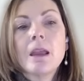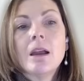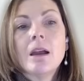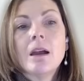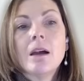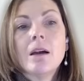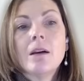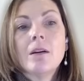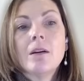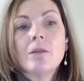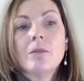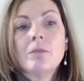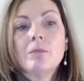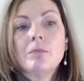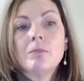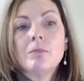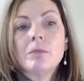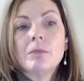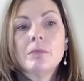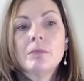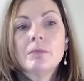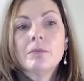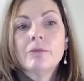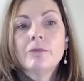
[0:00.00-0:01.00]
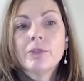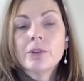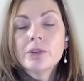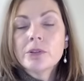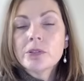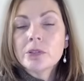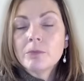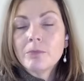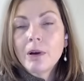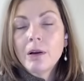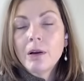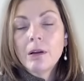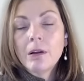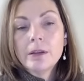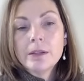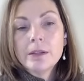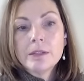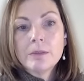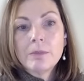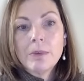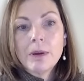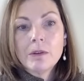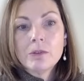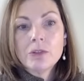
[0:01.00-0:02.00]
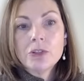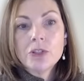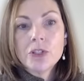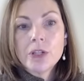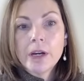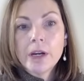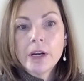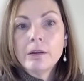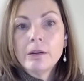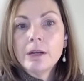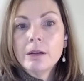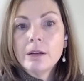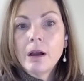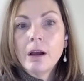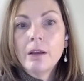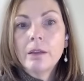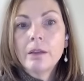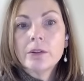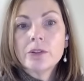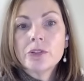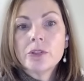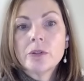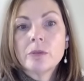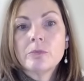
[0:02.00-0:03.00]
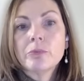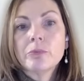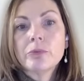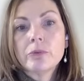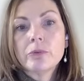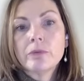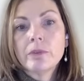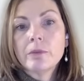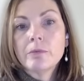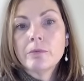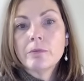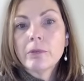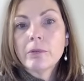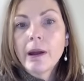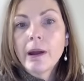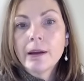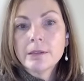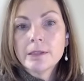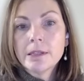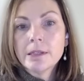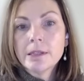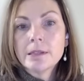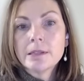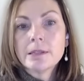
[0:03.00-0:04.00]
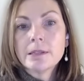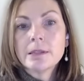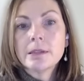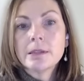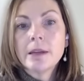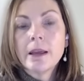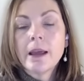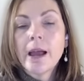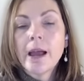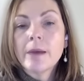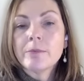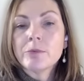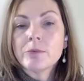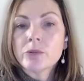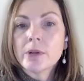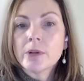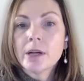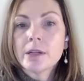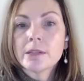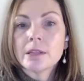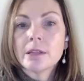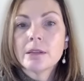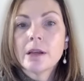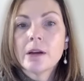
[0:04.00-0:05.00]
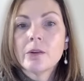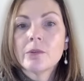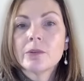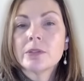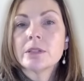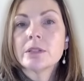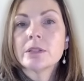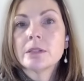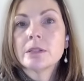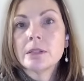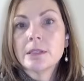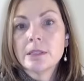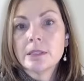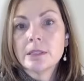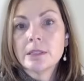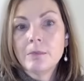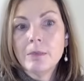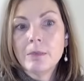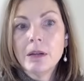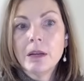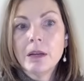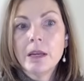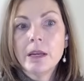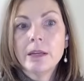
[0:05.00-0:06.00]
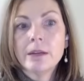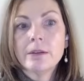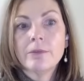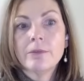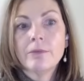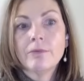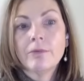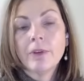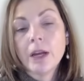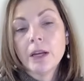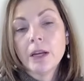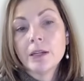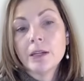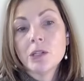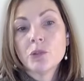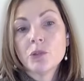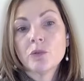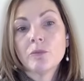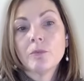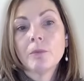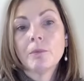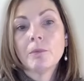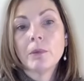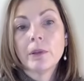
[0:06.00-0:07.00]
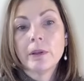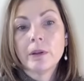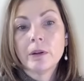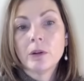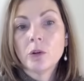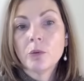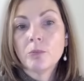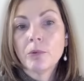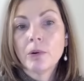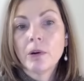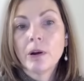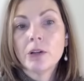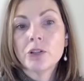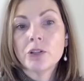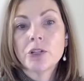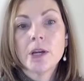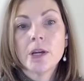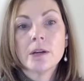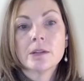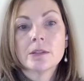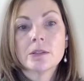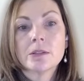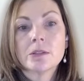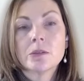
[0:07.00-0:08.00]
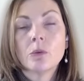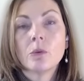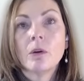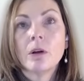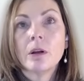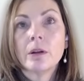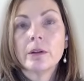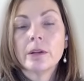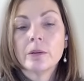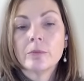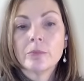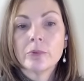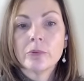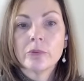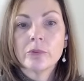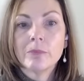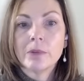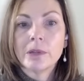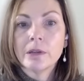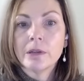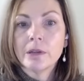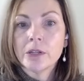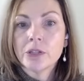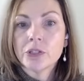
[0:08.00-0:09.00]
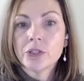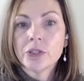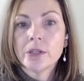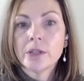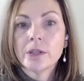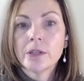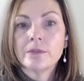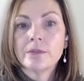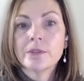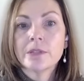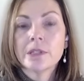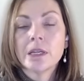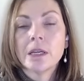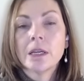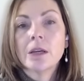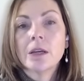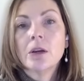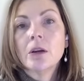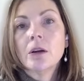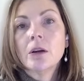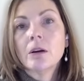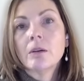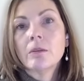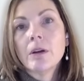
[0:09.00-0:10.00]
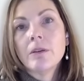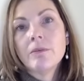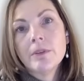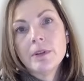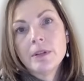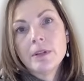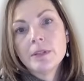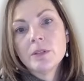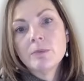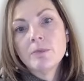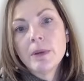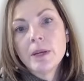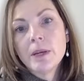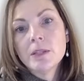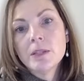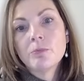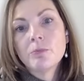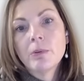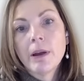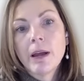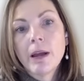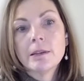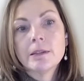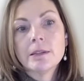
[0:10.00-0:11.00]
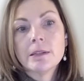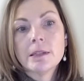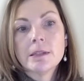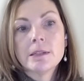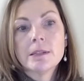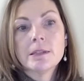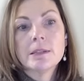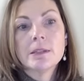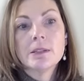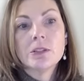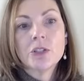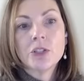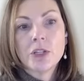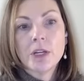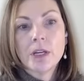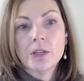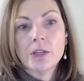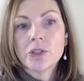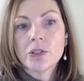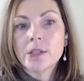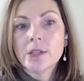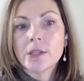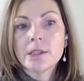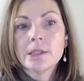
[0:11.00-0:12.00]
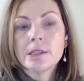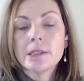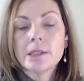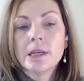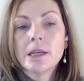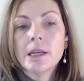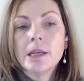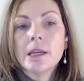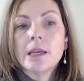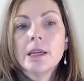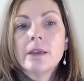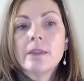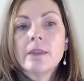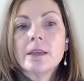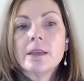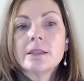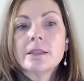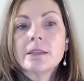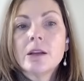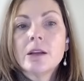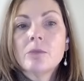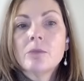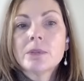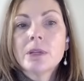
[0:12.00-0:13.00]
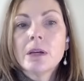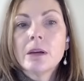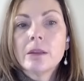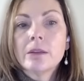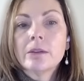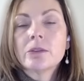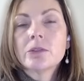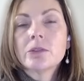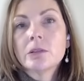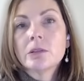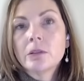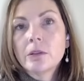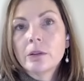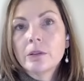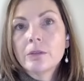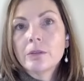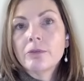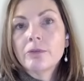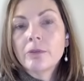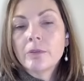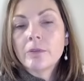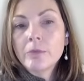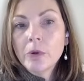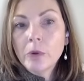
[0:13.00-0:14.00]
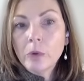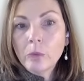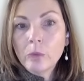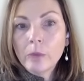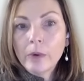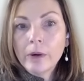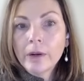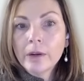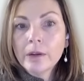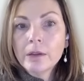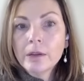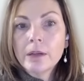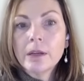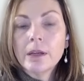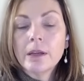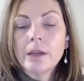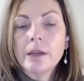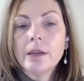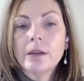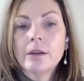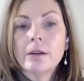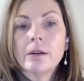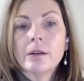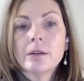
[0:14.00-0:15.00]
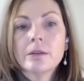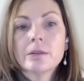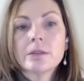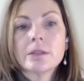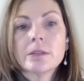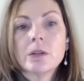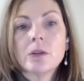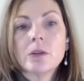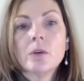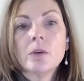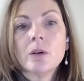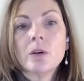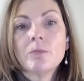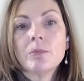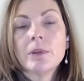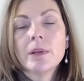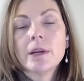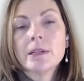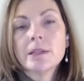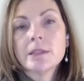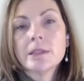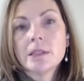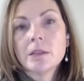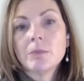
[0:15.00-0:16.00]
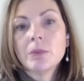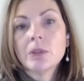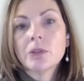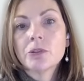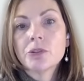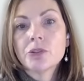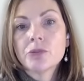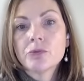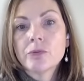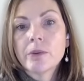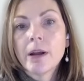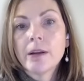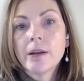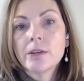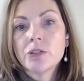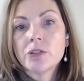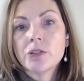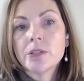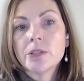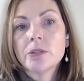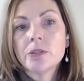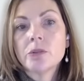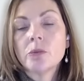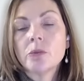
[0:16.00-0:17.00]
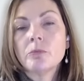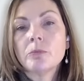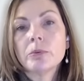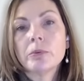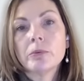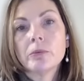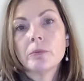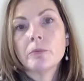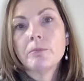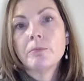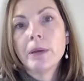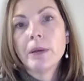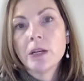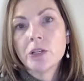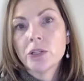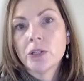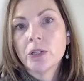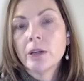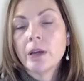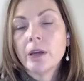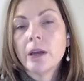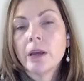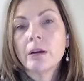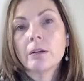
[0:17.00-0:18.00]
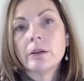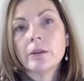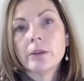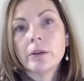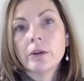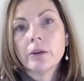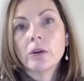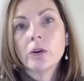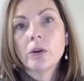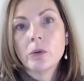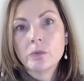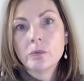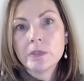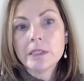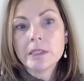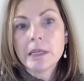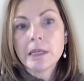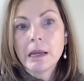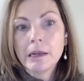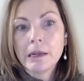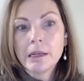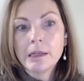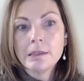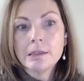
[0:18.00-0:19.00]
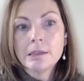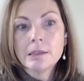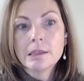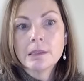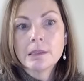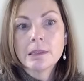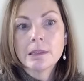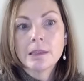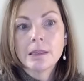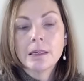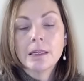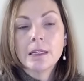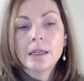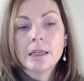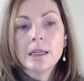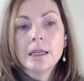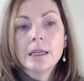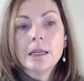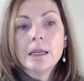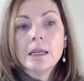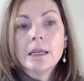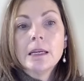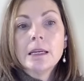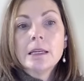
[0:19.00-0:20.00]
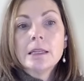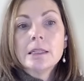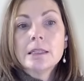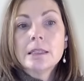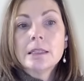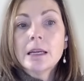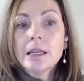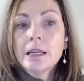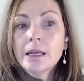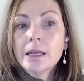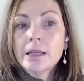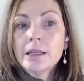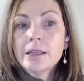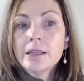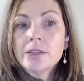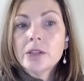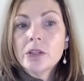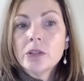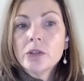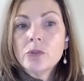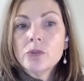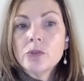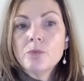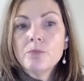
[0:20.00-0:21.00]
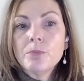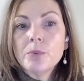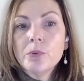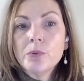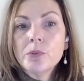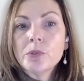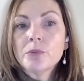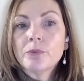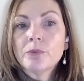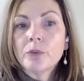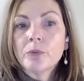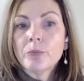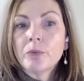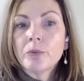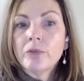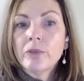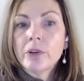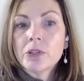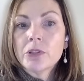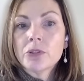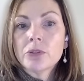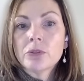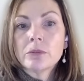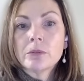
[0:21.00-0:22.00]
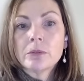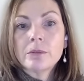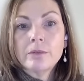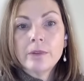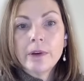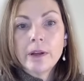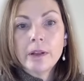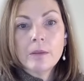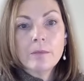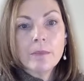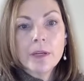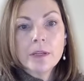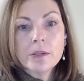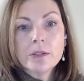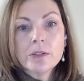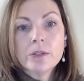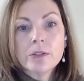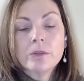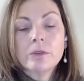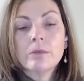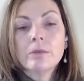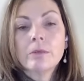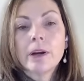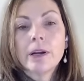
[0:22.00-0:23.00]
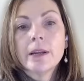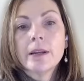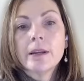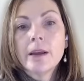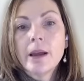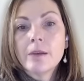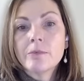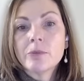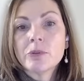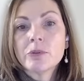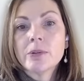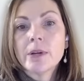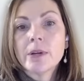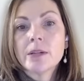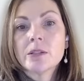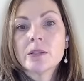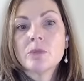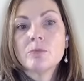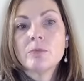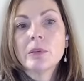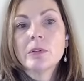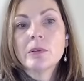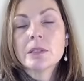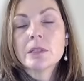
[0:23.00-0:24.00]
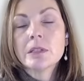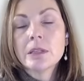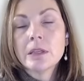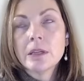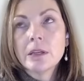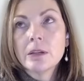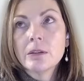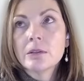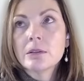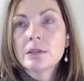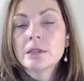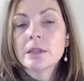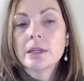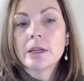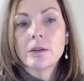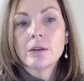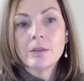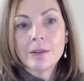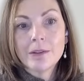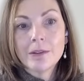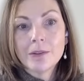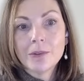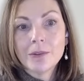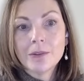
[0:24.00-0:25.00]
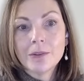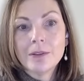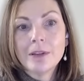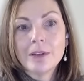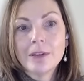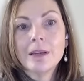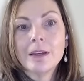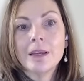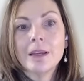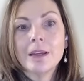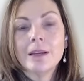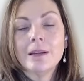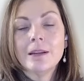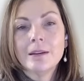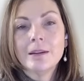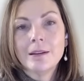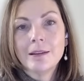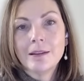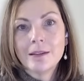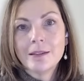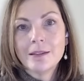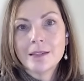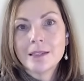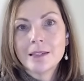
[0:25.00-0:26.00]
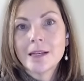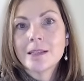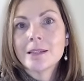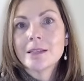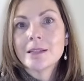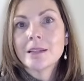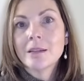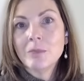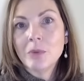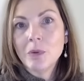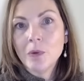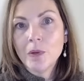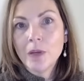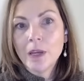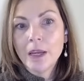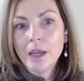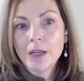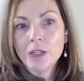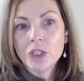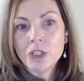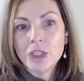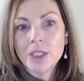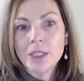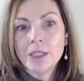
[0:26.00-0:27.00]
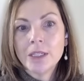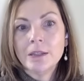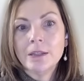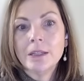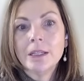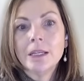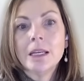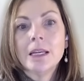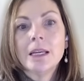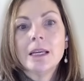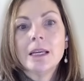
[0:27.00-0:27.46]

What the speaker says: First of all, it's about sharing knowledge and improving practice. Abstracts allow us to disseminate findings from clinical projects, quality improvement initiatives, or evidence-based practice changes. This helps others learn from your work and also apply similar strategies to improve patient care in their own settings. Second, it's a huge boost for professional development. Writing abstracts builds skills like critical thinking and concise communication.